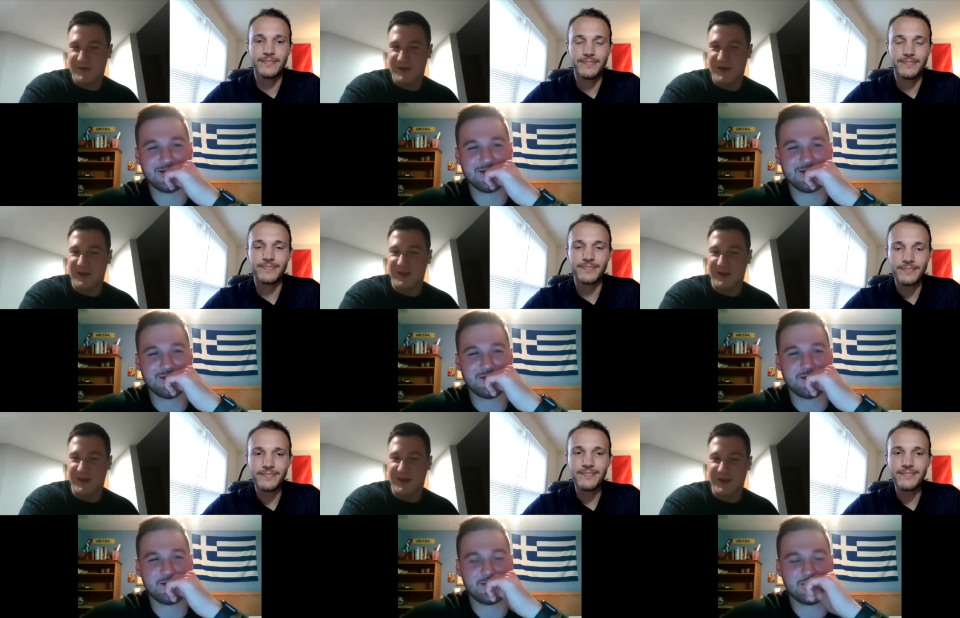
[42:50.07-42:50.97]
Speaker 1: I
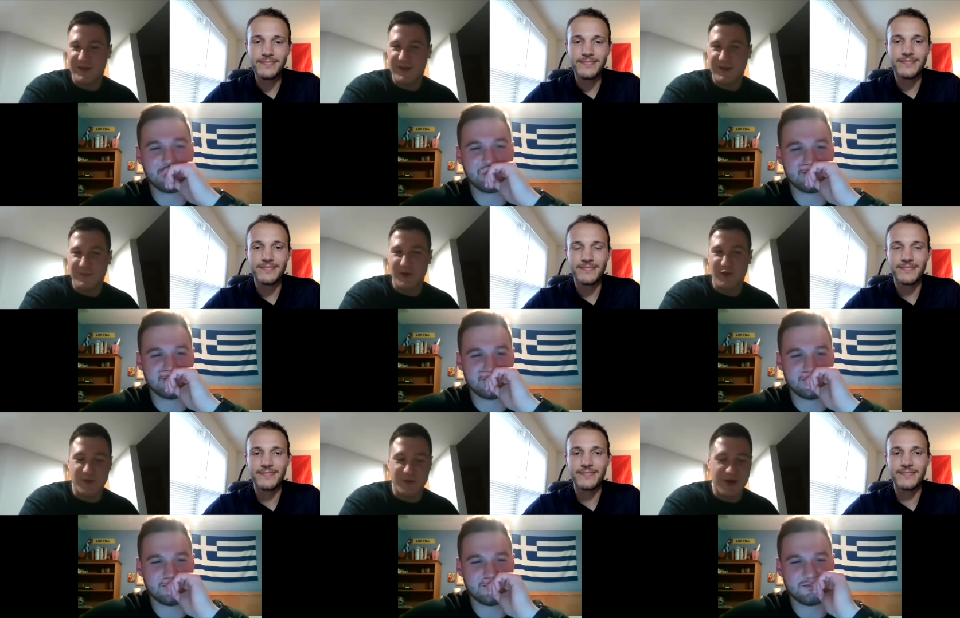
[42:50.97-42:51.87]
think
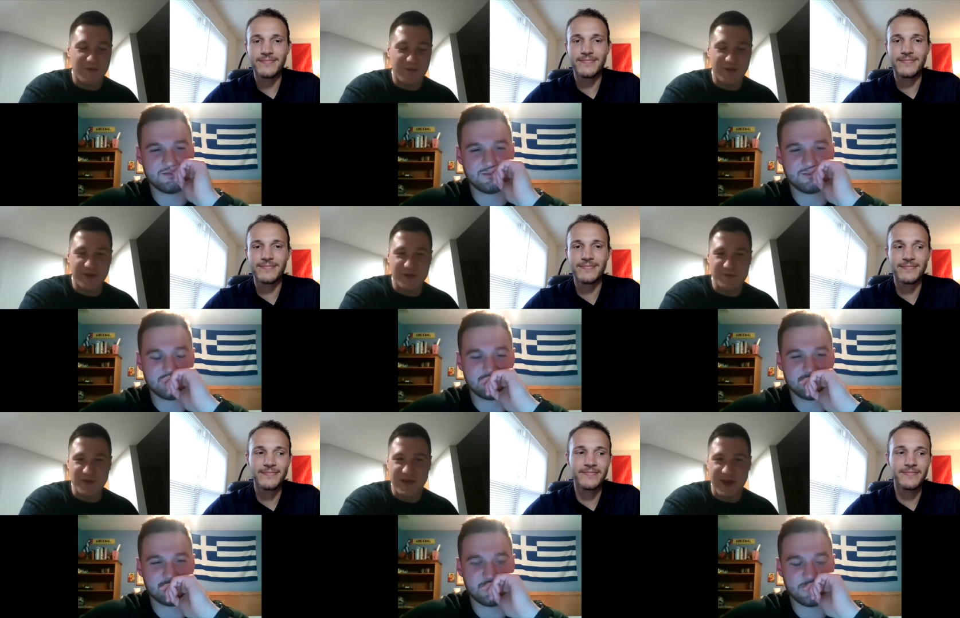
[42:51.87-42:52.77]
Belgium are definitely gonna
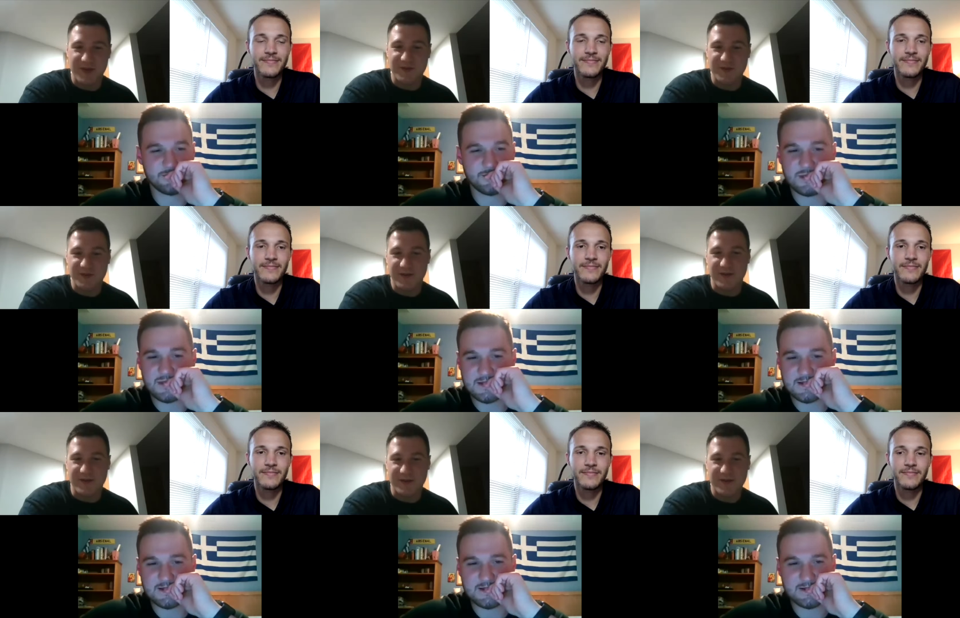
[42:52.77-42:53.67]
miss Hazard
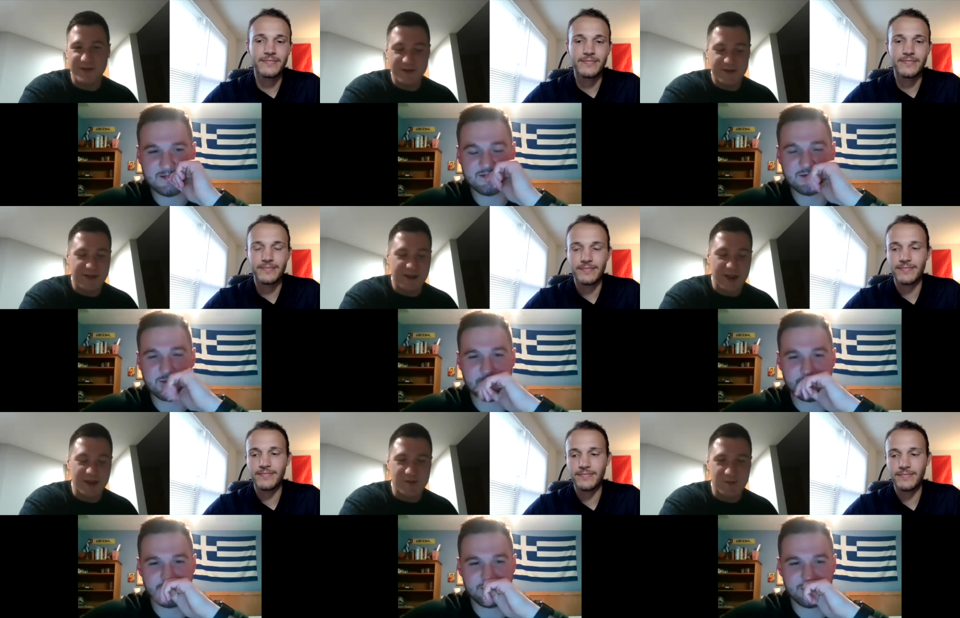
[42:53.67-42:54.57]
and
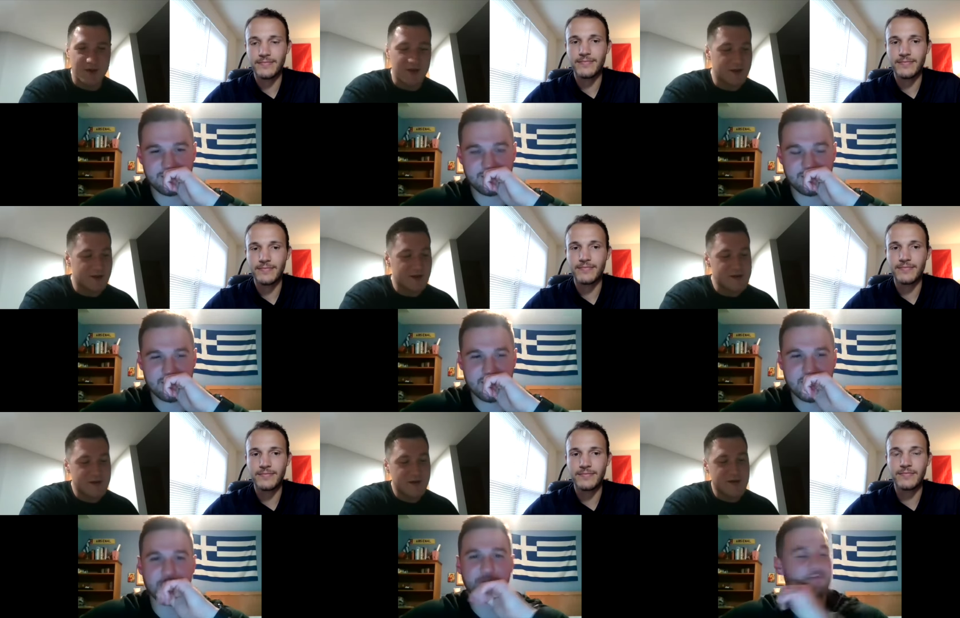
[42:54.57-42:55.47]
KDB,
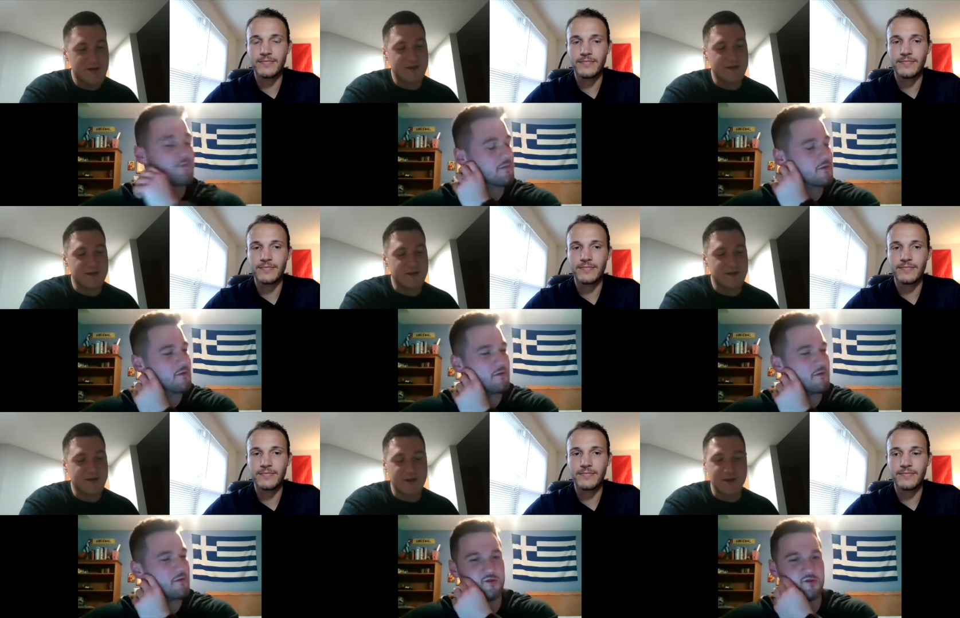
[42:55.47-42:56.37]
in
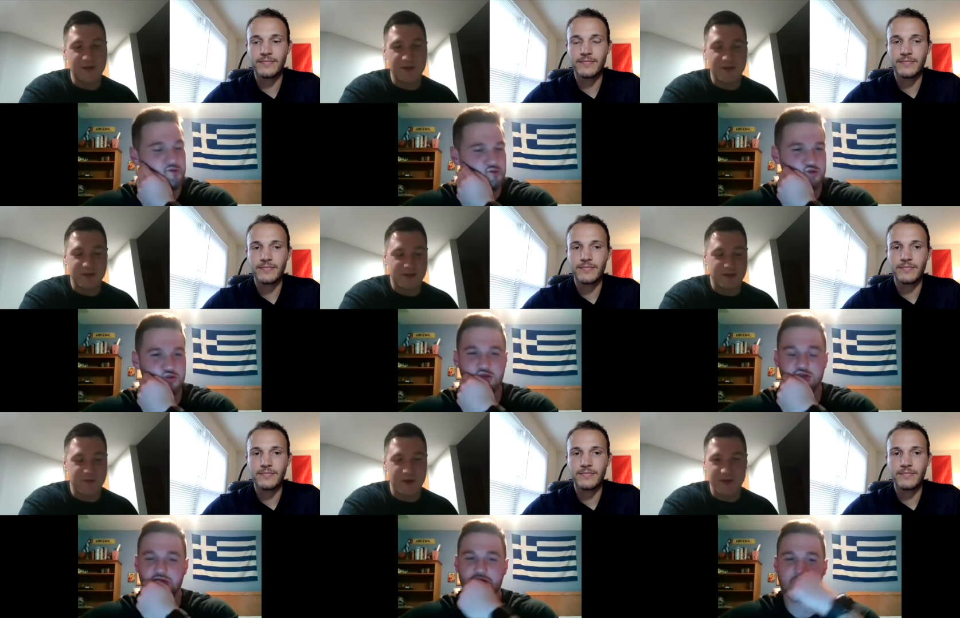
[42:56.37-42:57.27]
Italy,
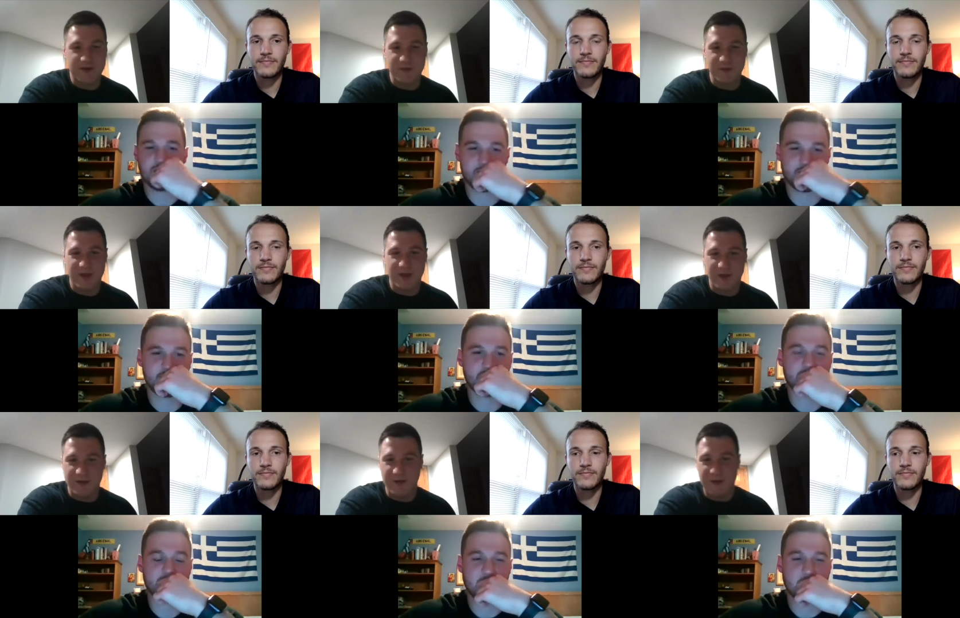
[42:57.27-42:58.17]
despite them
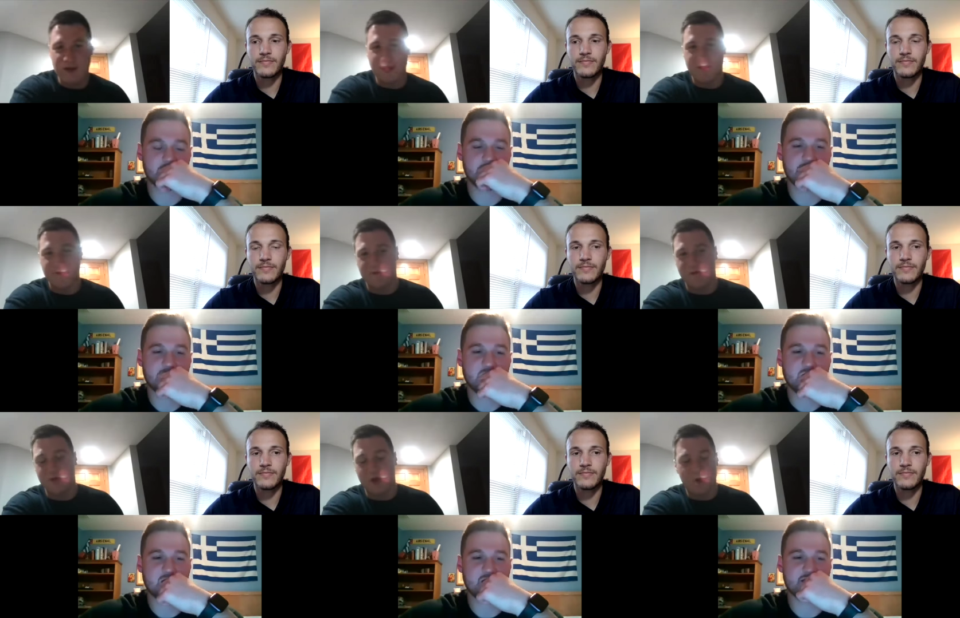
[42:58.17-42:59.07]
getting
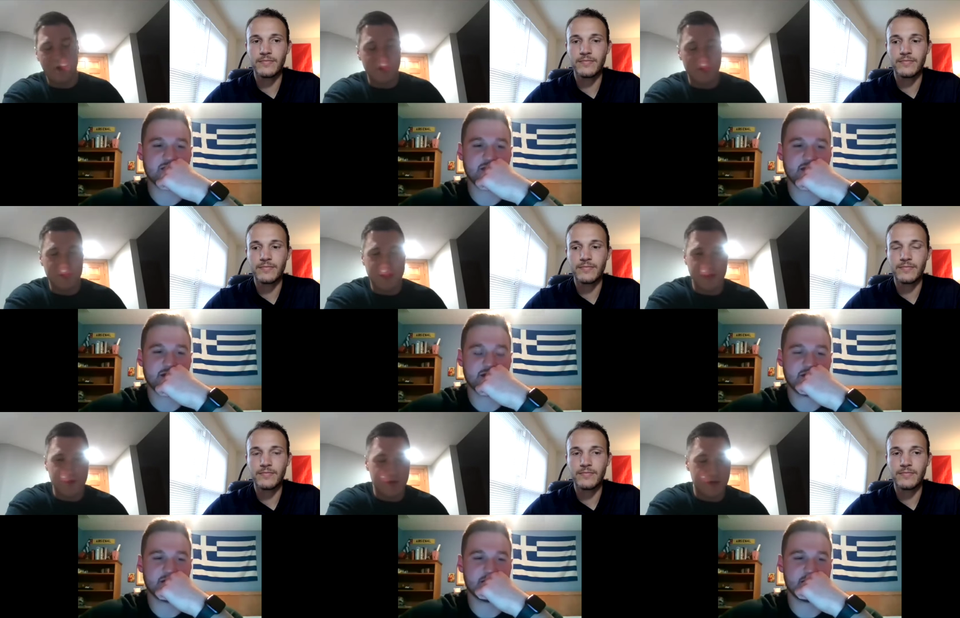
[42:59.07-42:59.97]
going into OT
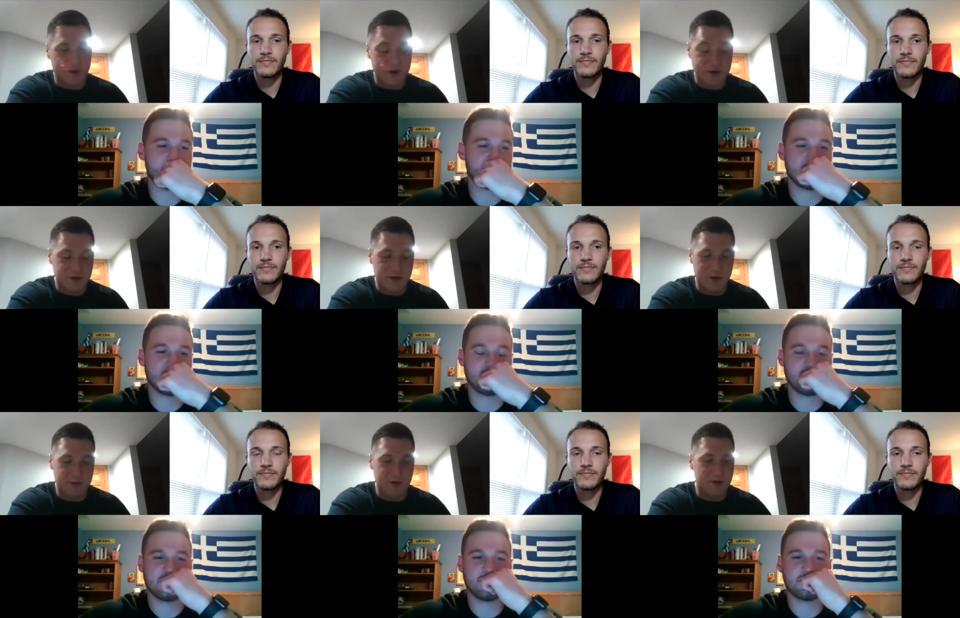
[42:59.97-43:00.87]
with or extra time,
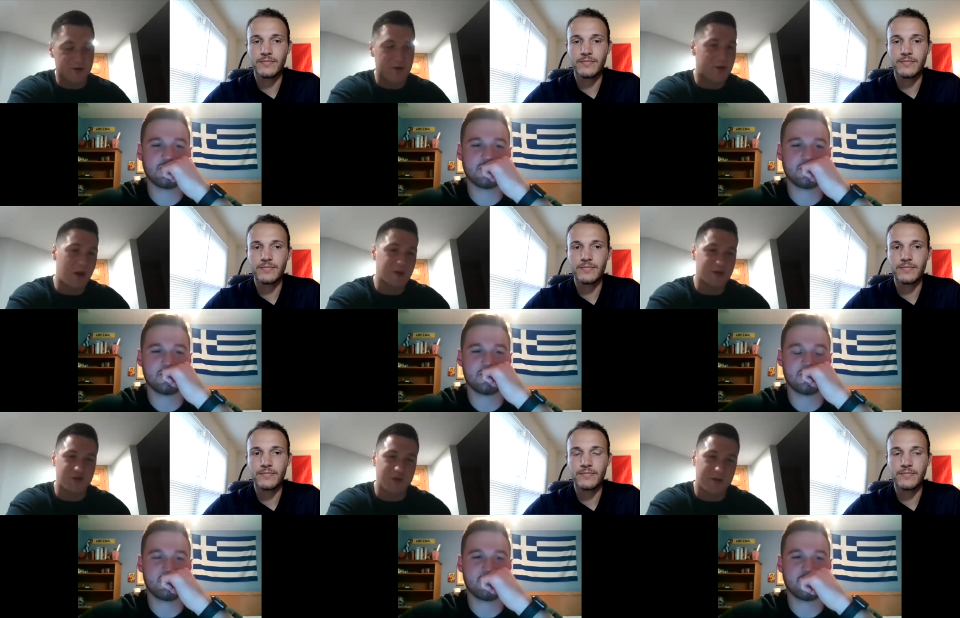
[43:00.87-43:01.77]
sorry, with
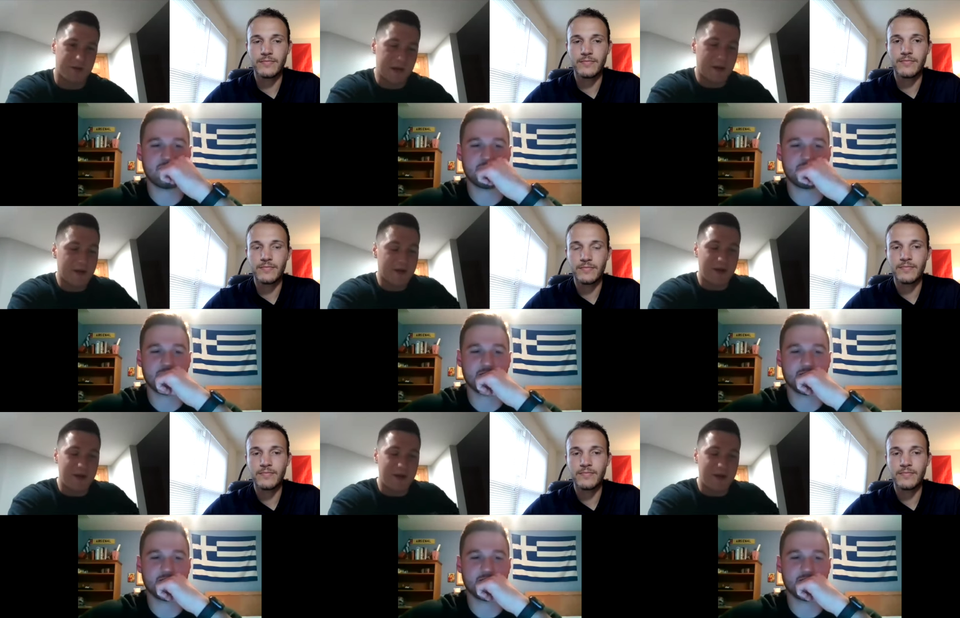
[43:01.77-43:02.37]
Austria, I